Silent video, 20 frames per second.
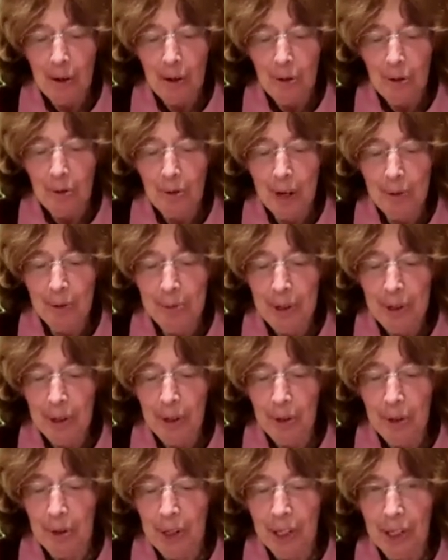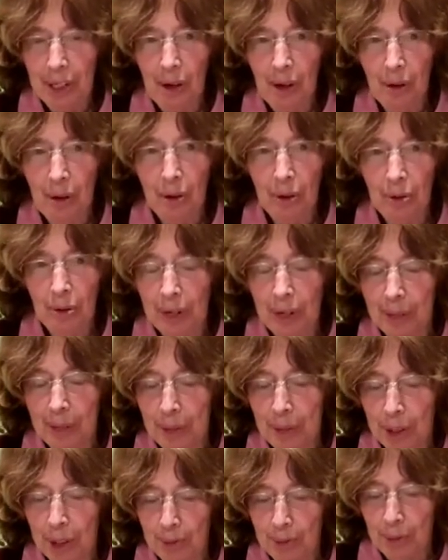Reb Yehuda told Reb
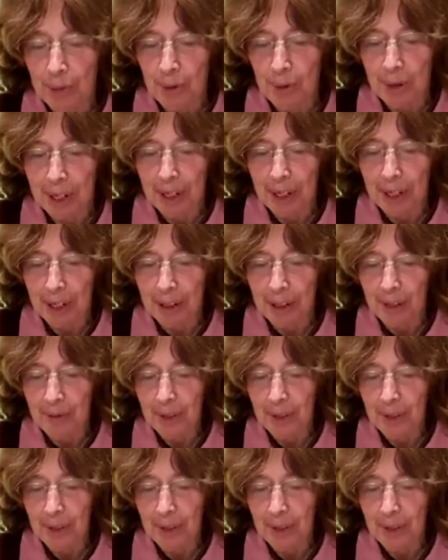Shmuel,